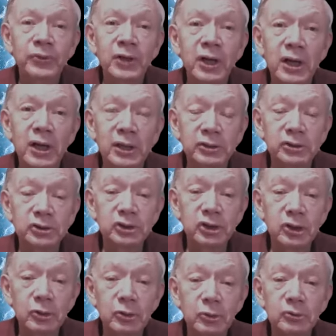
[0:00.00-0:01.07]
And
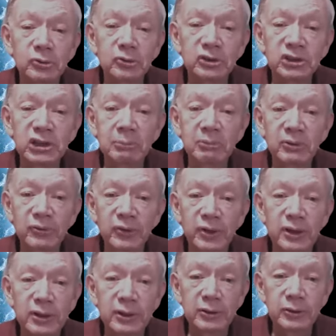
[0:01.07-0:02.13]
so some of
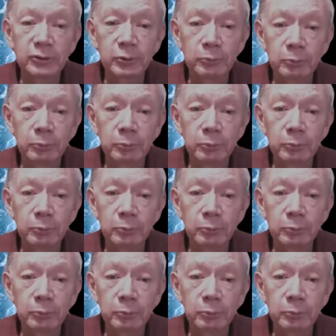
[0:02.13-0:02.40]
you're